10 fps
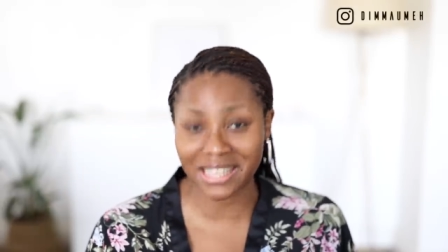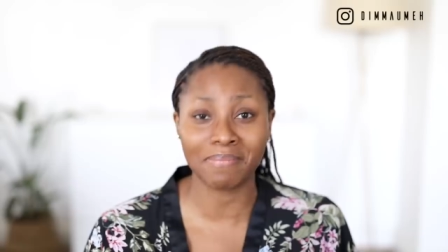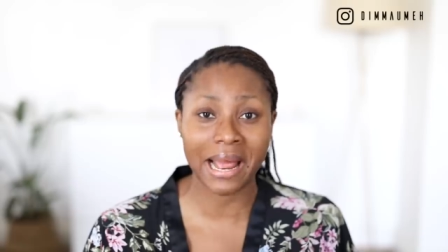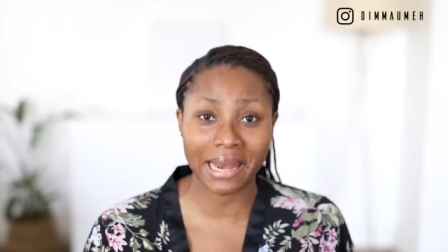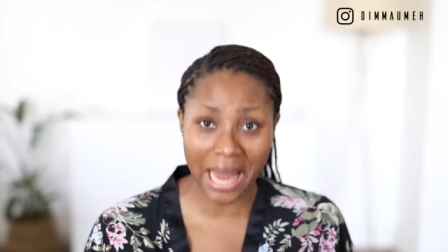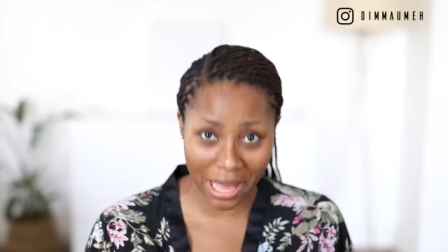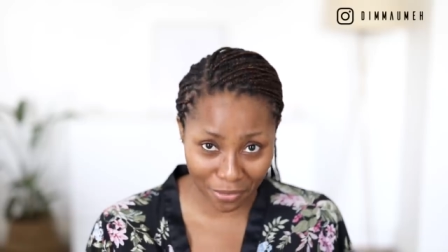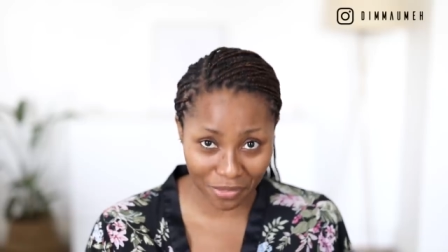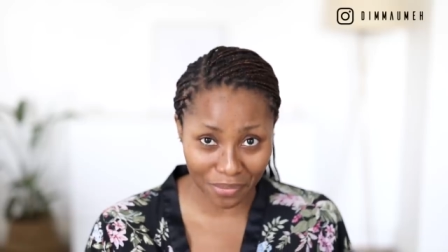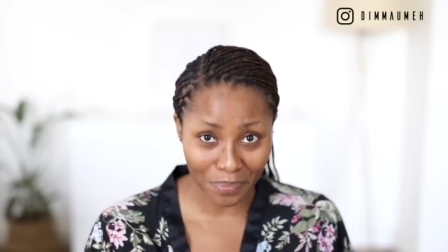in my
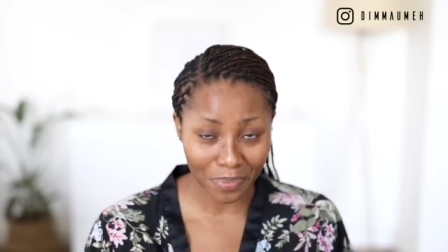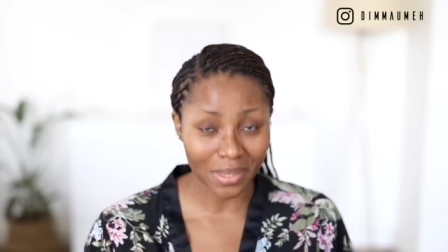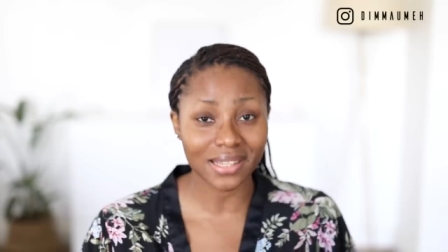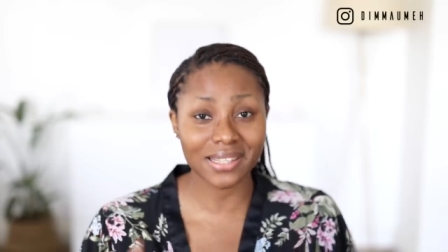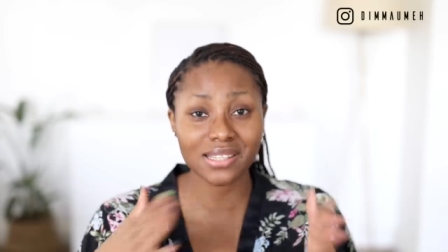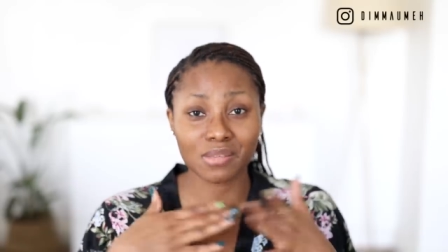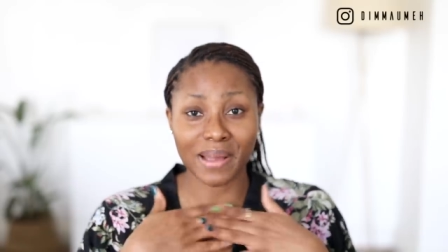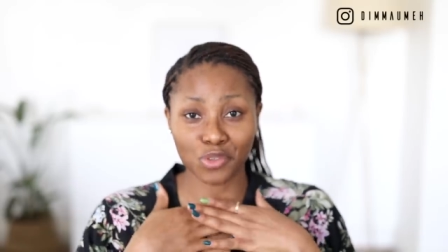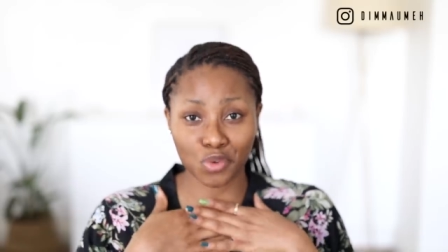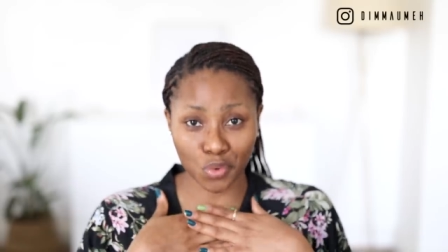life. This is
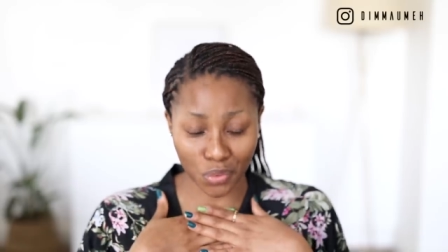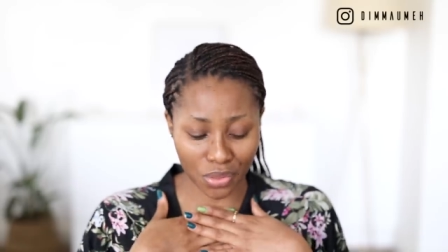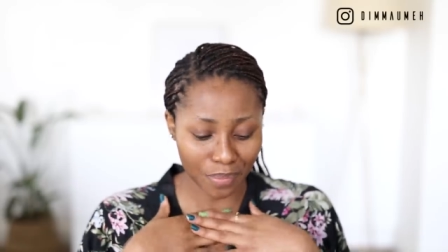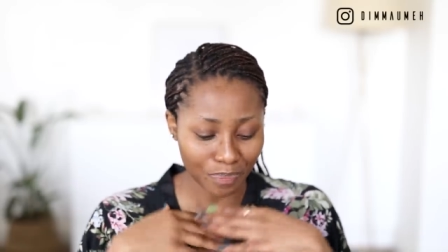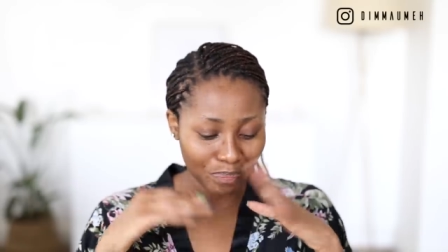my truth,